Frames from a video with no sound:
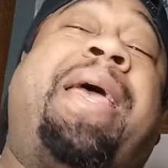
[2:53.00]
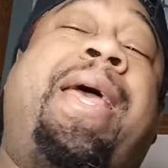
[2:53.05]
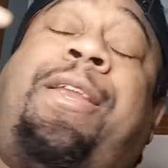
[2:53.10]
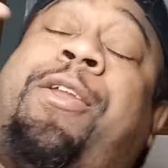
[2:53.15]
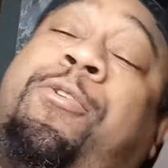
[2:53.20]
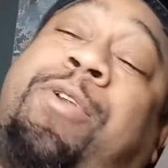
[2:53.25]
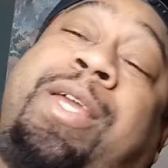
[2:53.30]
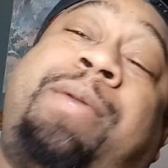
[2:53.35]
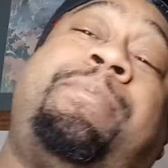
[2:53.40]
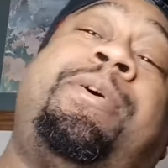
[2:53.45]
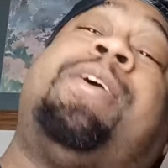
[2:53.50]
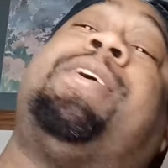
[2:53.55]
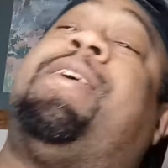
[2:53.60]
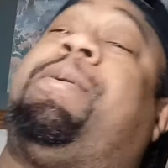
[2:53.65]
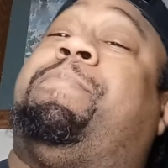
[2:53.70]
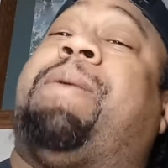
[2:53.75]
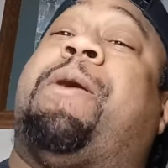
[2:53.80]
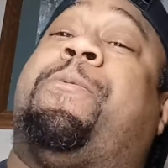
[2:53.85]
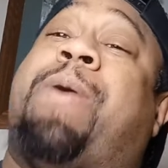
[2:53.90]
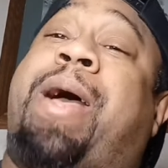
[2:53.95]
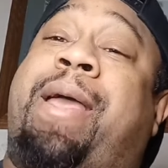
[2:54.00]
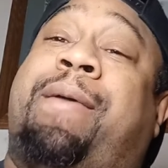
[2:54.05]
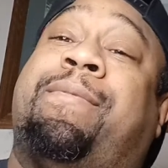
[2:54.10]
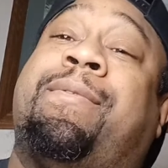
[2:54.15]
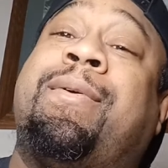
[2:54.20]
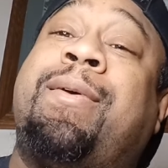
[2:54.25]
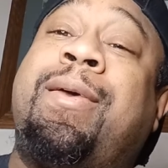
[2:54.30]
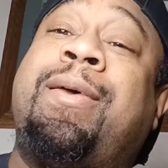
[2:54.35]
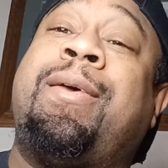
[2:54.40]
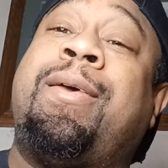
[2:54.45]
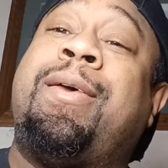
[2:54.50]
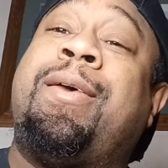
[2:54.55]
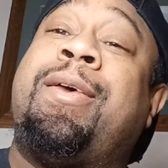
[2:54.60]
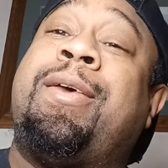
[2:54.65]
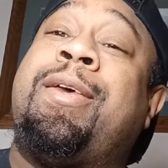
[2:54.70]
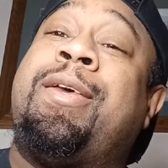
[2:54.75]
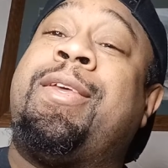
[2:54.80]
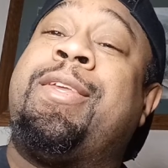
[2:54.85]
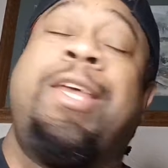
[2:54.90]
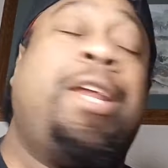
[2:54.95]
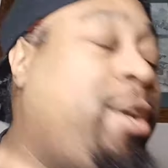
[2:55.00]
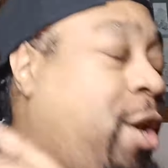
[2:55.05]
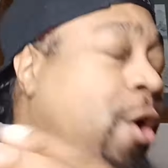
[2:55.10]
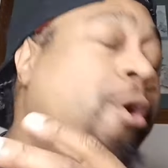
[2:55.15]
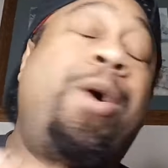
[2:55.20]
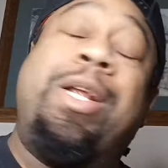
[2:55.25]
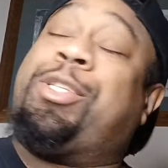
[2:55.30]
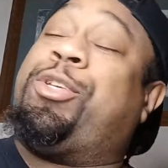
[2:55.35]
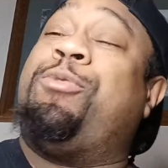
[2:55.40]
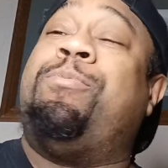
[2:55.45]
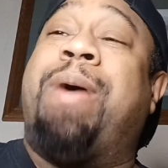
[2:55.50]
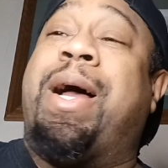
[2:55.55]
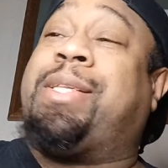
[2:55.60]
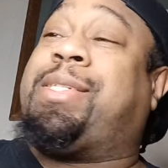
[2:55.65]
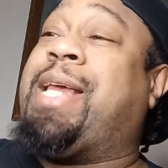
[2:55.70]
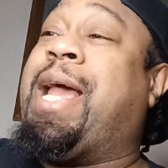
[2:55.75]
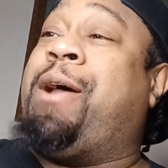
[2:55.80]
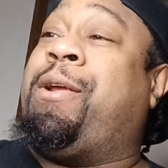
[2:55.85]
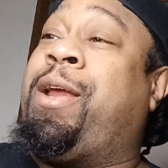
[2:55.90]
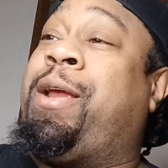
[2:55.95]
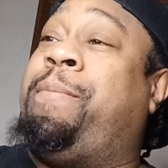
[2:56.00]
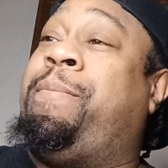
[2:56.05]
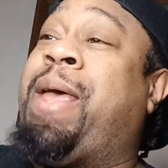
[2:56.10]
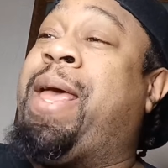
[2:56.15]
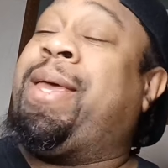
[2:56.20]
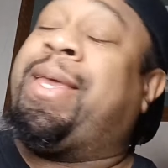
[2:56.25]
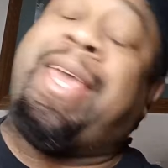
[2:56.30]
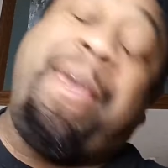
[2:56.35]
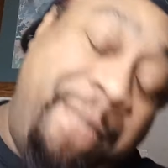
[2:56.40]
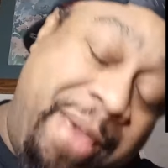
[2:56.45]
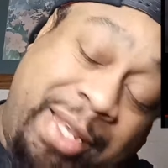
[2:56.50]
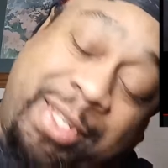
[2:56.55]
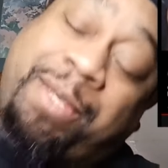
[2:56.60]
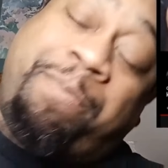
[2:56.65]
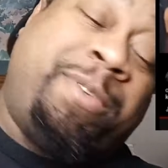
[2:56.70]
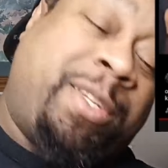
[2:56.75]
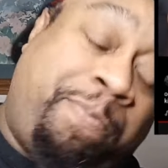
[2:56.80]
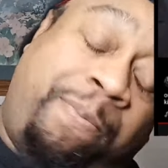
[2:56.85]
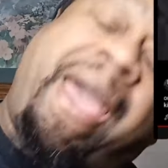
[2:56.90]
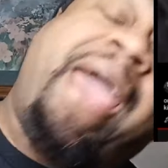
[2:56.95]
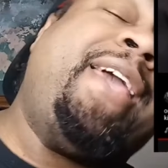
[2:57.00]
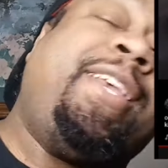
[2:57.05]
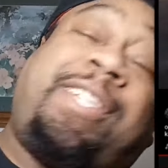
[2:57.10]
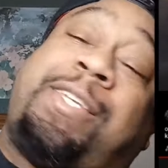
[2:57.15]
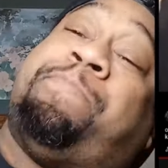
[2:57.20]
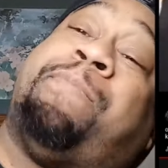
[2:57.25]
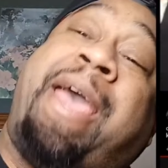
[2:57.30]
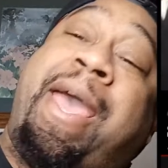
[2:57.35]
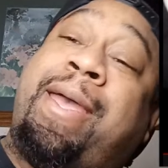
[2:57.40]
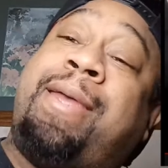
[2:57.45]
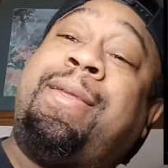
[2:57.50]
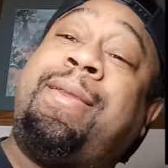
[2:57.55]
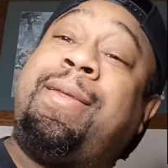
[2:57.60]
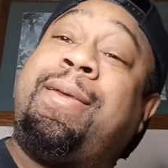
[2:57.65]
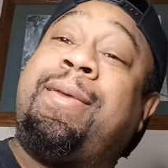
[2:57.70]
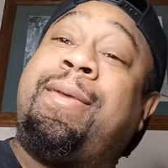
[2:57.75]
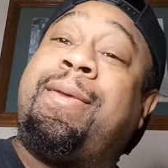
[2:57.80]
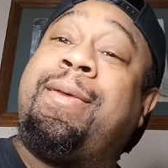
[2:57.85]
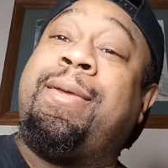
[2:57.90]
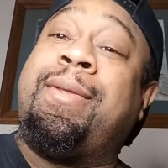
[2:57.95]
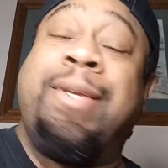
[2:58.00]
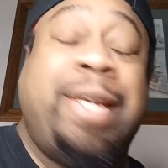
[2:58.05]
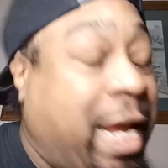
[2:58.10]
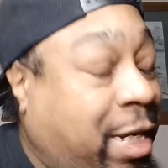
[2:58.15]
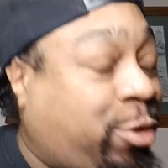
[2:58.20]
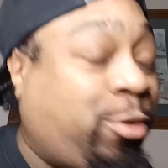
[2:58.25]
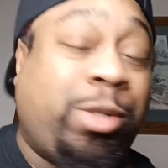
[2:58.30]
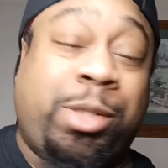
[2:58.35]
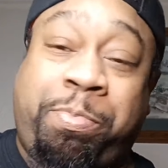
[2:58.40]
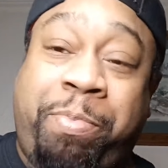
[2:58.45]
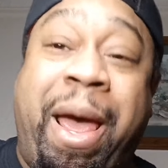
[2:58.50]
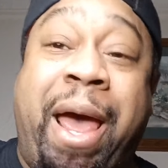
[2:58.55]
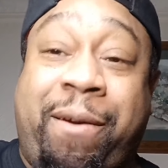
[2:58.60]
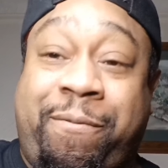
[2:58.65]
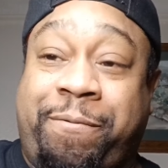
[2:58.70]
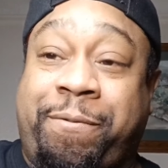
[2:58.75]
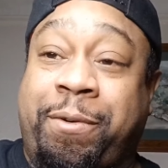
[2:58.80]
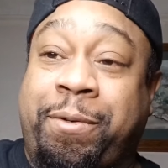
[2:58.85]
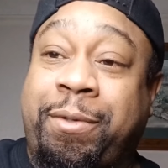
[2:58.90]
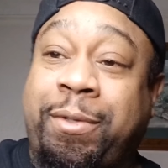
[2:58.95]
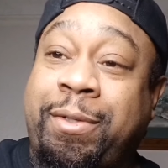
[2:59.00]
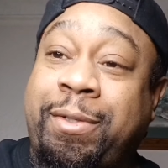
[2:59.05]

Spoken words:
man, don't even hug my wife. You're doing too much out here, man. Give me some space, man. Disrespectful.